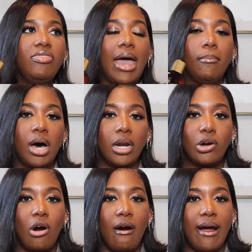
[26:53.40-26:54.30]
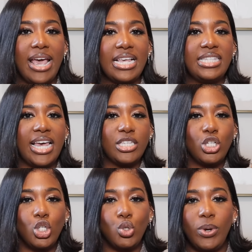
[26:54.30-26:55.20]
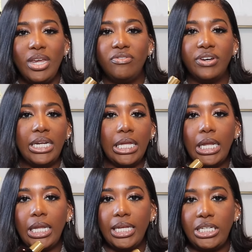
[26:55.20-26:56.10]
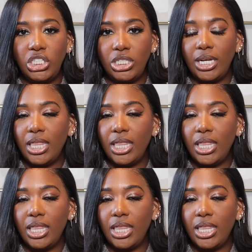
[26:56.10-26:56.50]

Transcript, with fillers: that Manakara has that sweet vanilla lychee